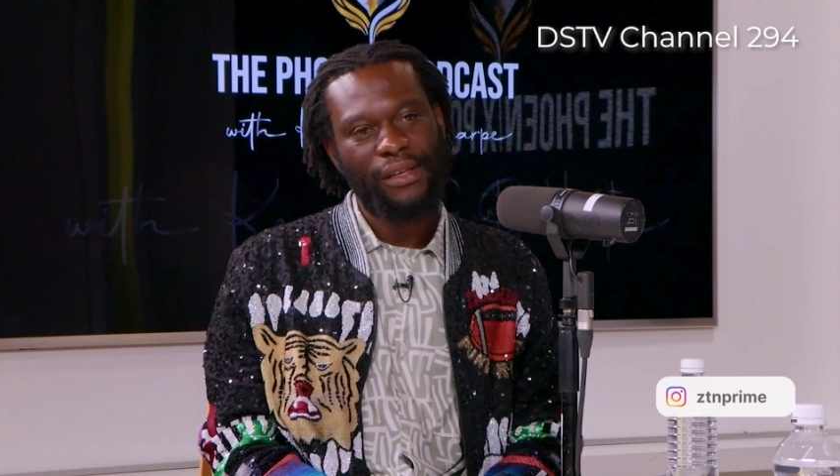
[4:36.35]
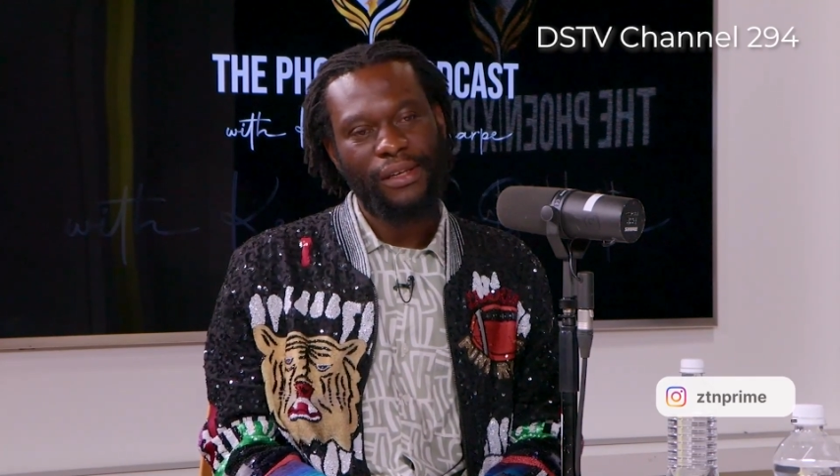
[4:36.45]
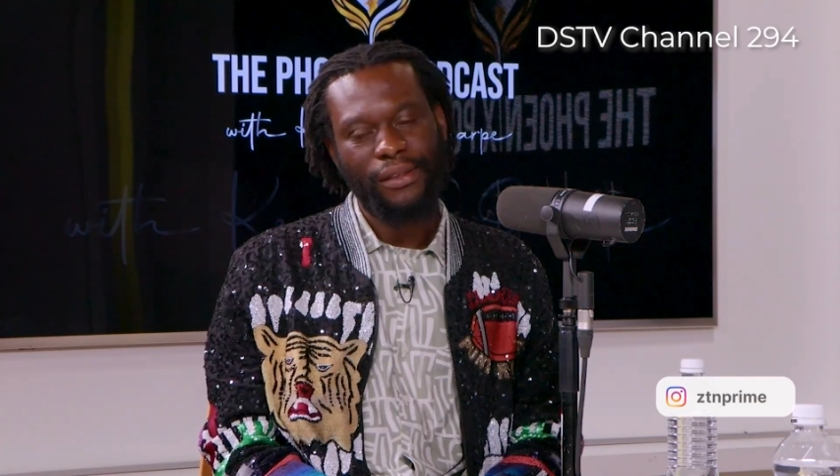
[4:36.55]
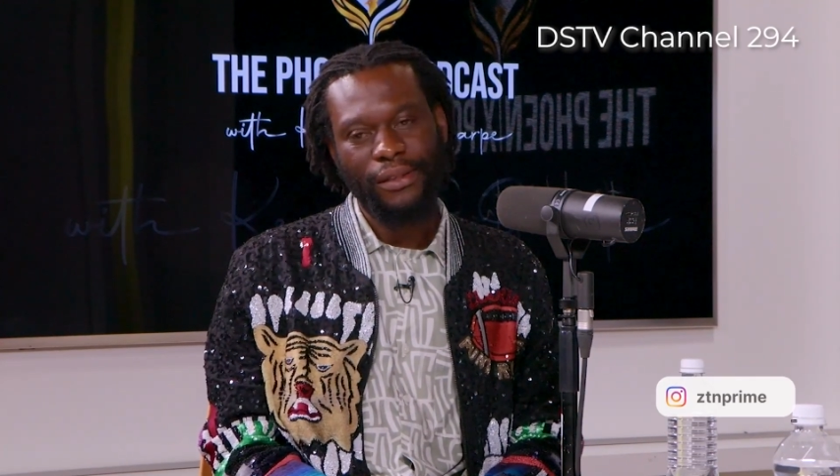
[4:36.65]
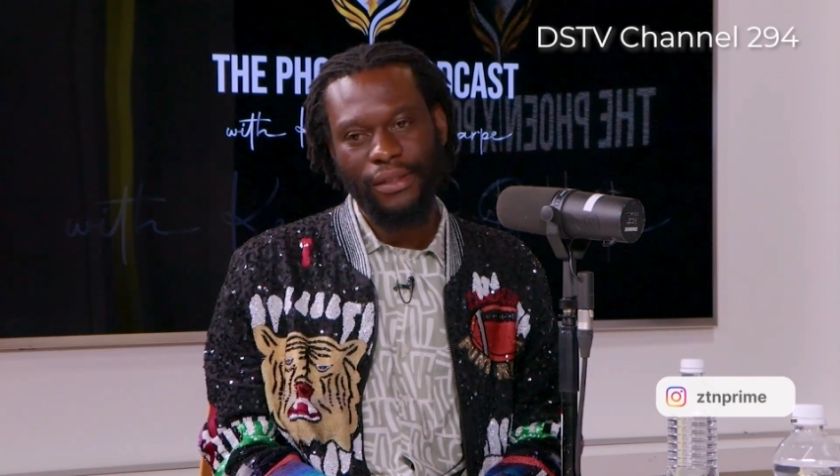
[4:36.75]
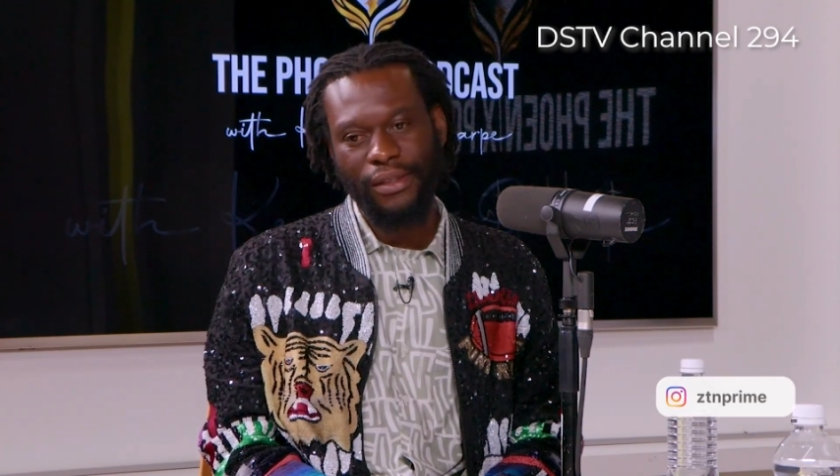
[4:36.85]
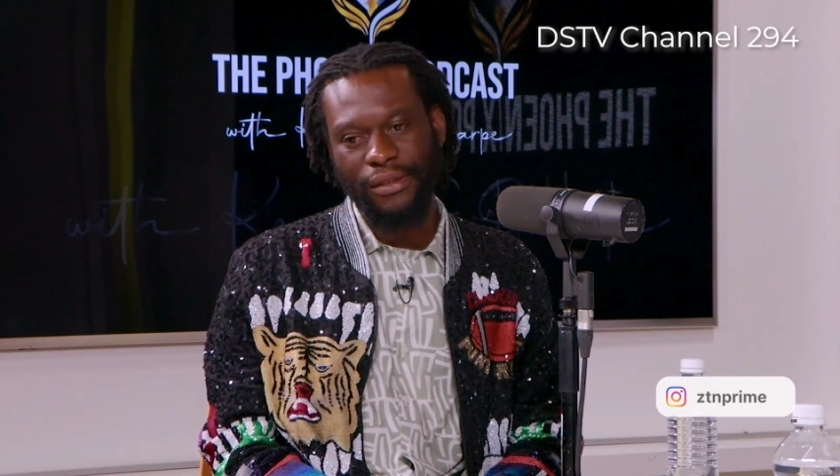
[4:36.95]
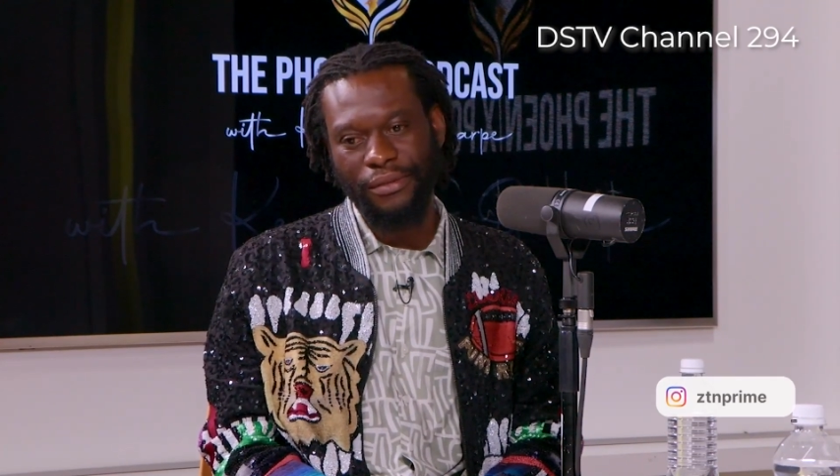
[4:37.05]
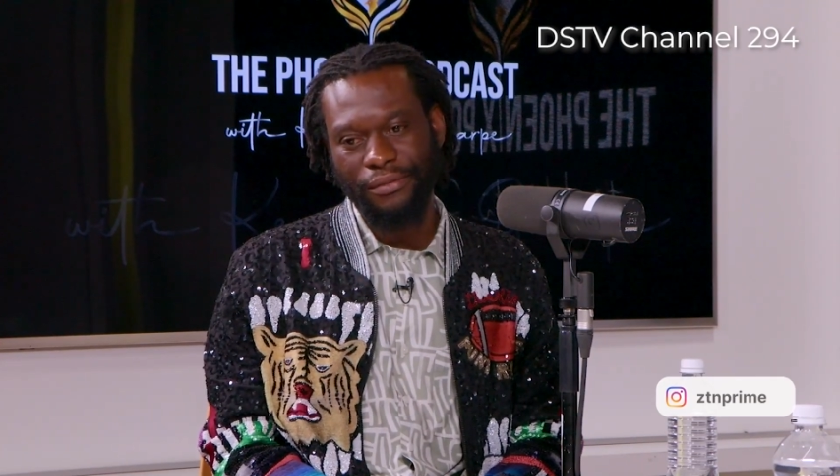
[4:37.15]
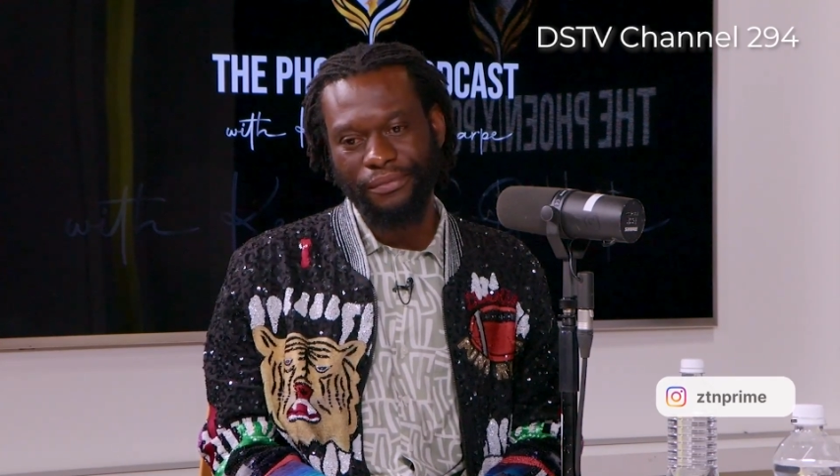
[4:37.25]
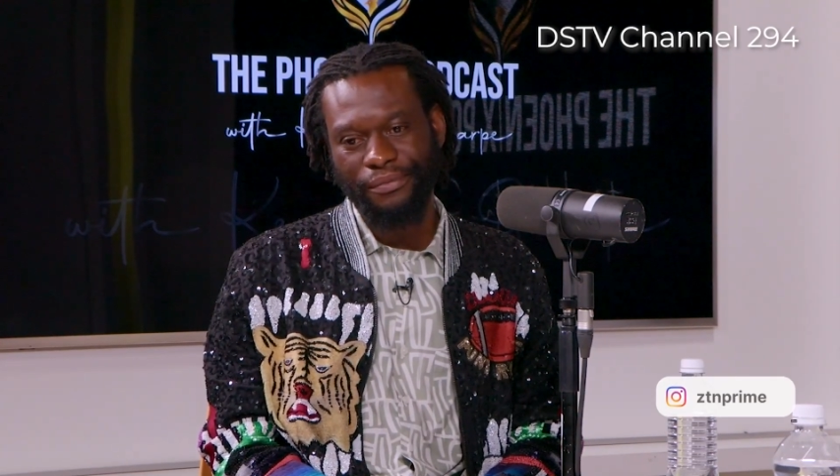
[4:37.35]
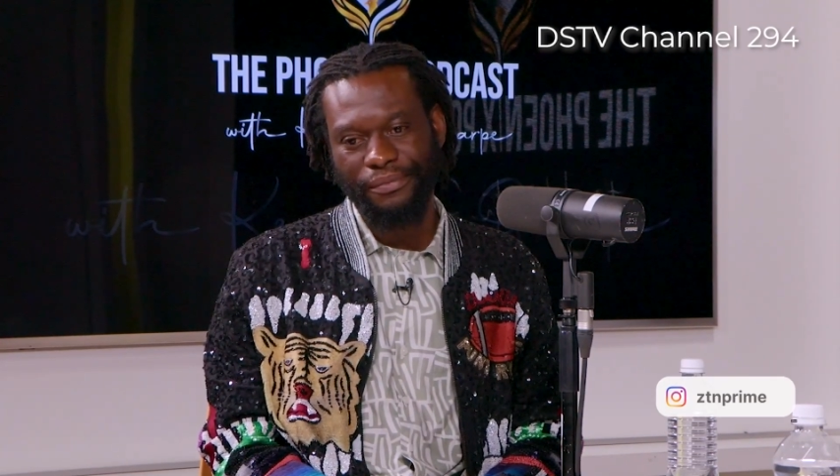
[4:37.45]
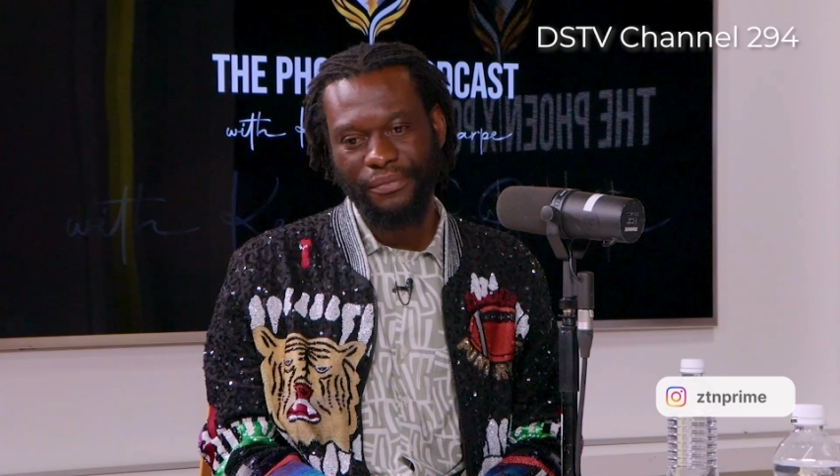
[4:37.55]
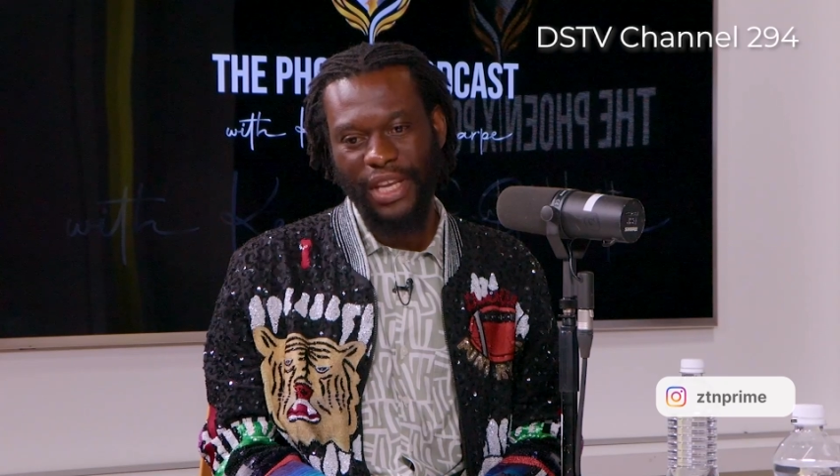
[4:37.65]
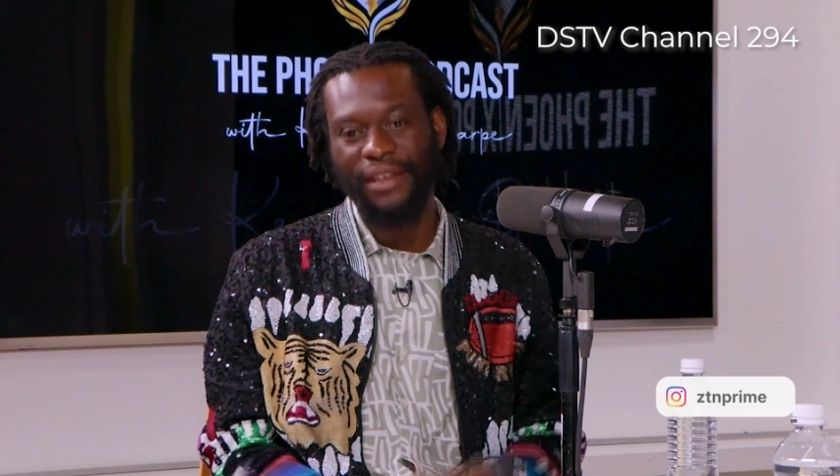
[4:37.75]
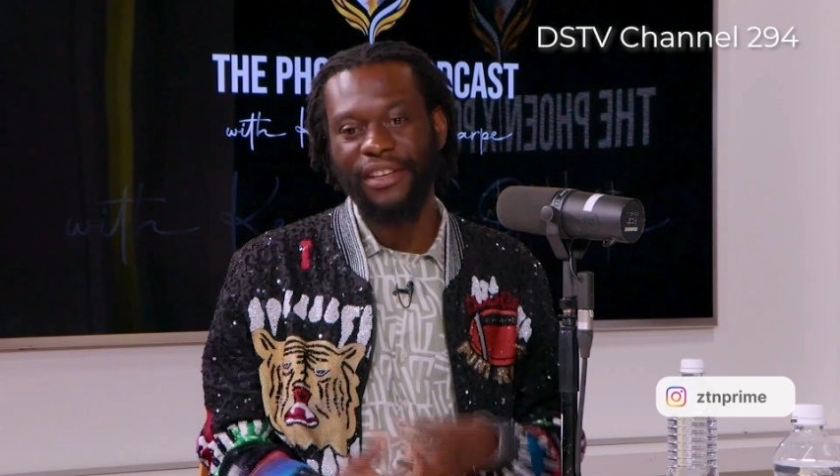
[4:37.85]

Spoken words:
And I